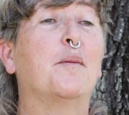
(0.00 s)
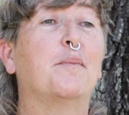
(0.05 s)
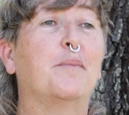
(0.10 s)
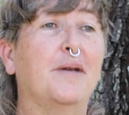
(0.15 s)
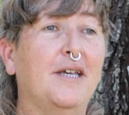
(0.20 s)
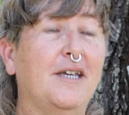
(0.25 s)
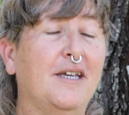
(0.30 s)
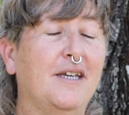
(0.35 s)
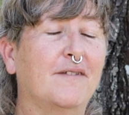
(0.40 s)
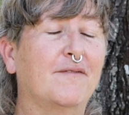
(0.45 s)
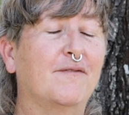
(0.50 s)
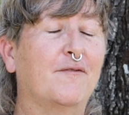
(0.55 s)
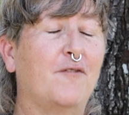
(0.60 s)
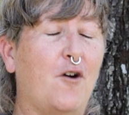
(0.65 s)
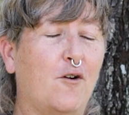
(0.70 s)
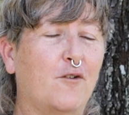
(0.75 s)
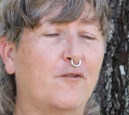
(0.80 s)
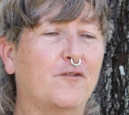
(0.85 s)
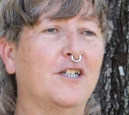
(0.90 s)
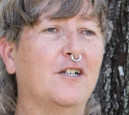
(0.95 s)
Being
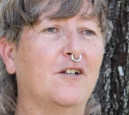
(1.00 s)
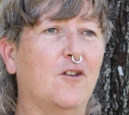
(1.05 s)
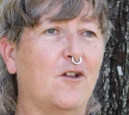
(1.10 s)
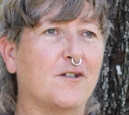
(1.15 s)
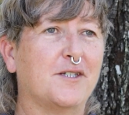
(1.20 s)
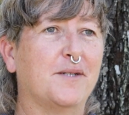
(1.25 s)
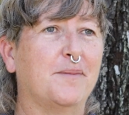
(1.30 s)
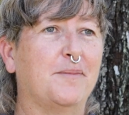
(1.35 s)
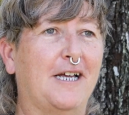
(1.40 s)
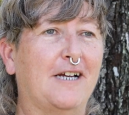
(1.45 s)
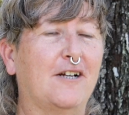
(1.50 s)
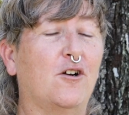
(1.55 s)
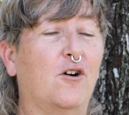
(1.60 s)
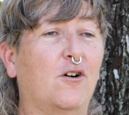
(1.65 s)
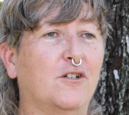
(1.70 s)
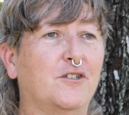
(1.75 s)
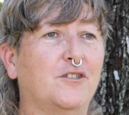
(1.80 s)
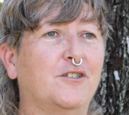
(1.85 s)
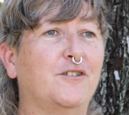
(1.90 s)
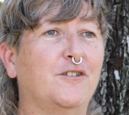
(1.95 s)
involved in glossy
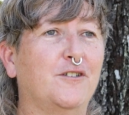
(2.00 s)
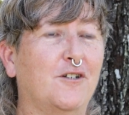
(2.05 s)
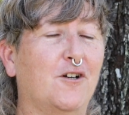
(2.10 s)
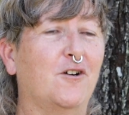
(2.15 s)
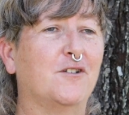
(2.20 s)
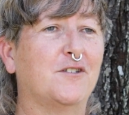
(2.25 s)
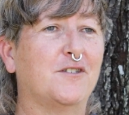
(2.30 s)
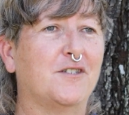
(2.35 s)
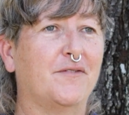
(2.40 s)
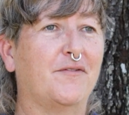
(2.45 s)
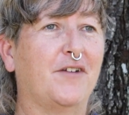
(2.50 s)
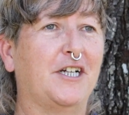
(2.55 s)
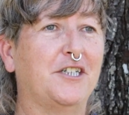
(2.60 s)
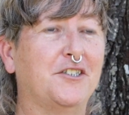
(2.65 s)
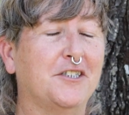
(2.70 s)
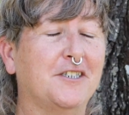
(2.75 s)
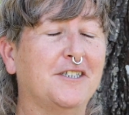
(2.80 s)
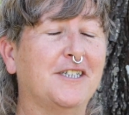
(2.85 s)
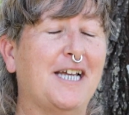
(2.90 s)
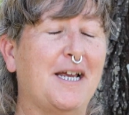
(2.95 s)
black-cockatoo
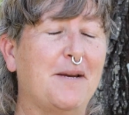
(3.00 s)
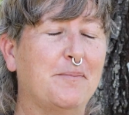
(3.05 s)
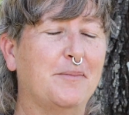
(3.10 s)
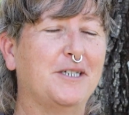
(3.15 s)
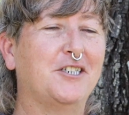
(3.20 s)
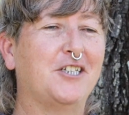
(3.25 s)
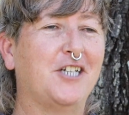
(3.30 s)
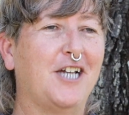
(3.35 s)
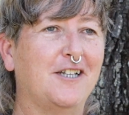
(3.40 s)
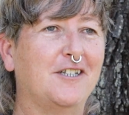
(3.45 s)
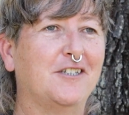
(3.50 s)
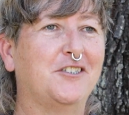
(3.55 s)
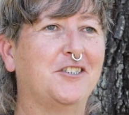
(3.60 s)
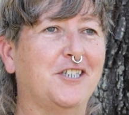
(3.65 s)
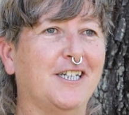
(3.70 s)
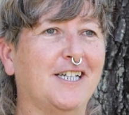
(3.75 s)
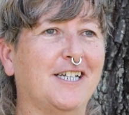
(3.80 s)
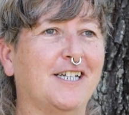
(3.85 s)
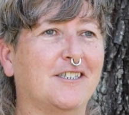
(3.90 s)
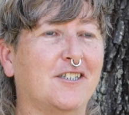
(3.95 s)
conservation can be
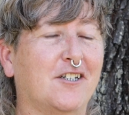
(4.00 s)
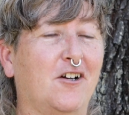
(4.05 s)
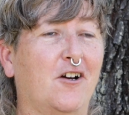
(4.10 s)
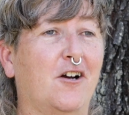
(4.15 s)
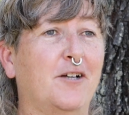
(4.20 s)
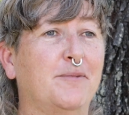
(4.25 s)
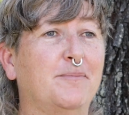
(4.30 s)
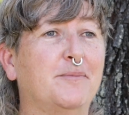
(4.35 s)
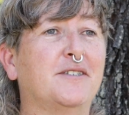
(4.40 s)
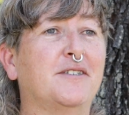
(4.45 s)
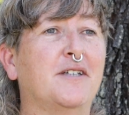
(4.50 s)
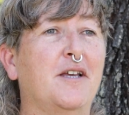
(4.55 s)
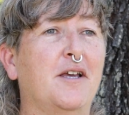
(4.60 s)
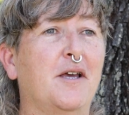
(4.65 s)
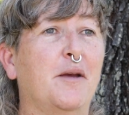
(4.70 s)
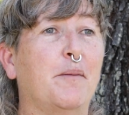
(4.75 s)
challenging at times